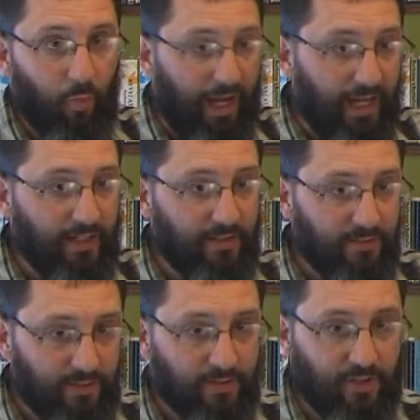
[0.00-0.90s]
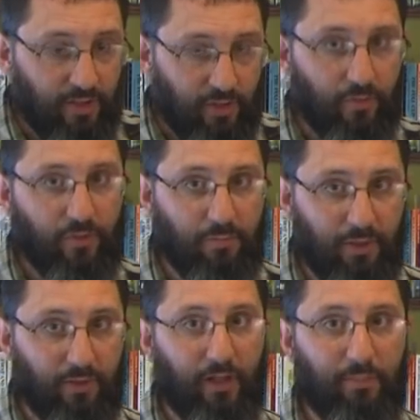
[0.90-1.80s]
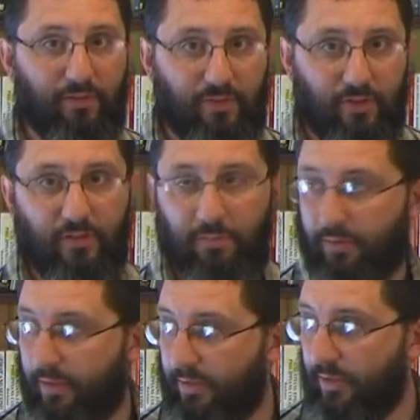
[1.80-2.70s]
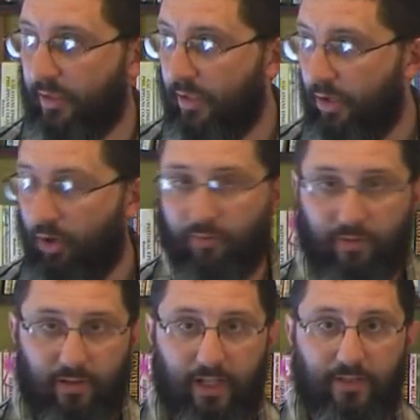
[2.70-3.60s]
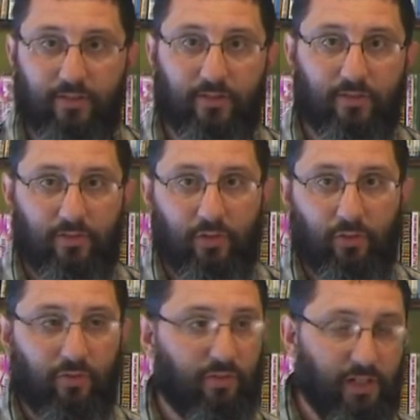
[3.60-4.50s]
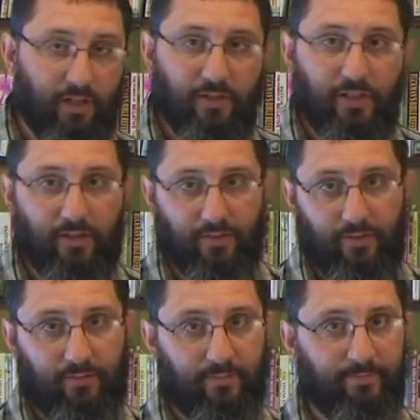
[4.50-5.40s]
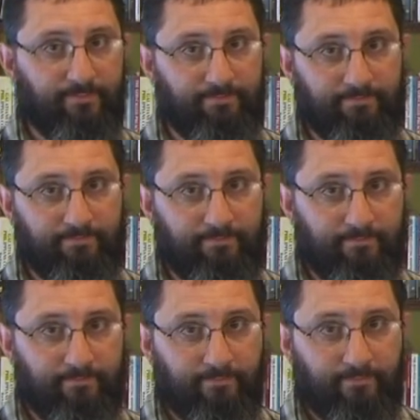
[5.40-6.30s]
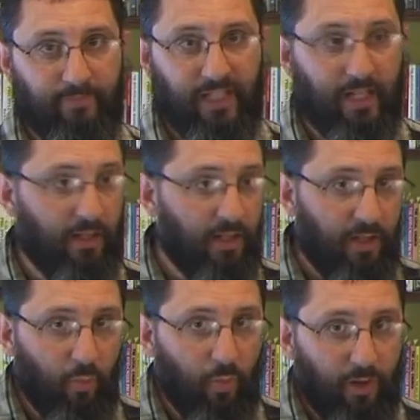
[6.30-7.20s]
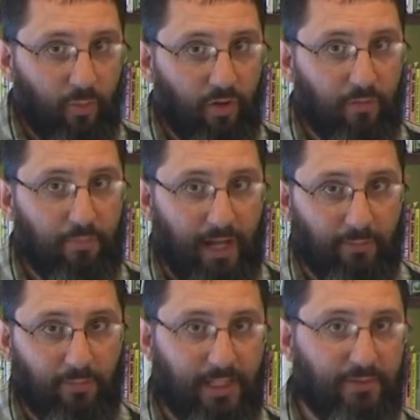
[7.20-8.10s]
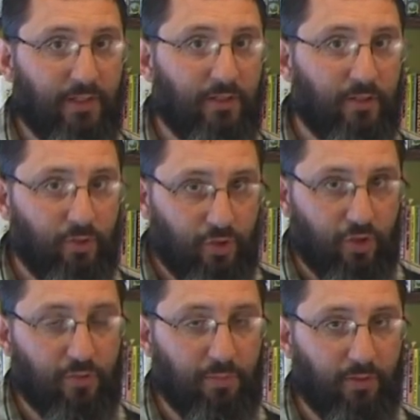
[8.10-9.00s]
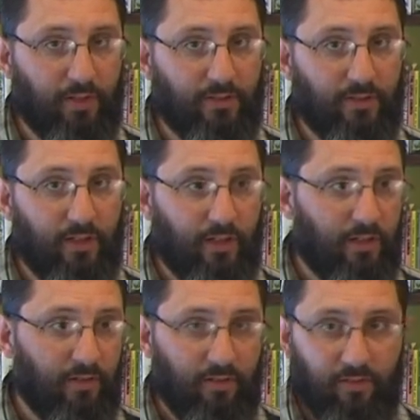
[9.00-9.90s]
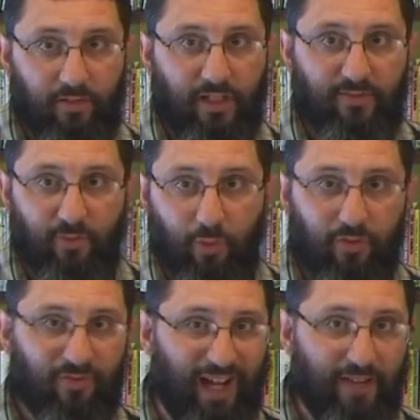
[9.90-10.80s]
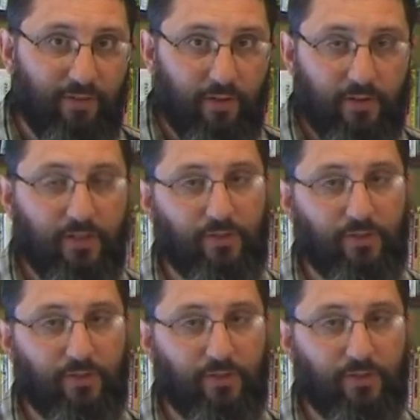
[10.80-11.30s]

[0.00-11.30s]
Why such a huge buildup of church buildings over the last two, three hundred years? Again, where were Bible-believing church buildings three, four, five hundred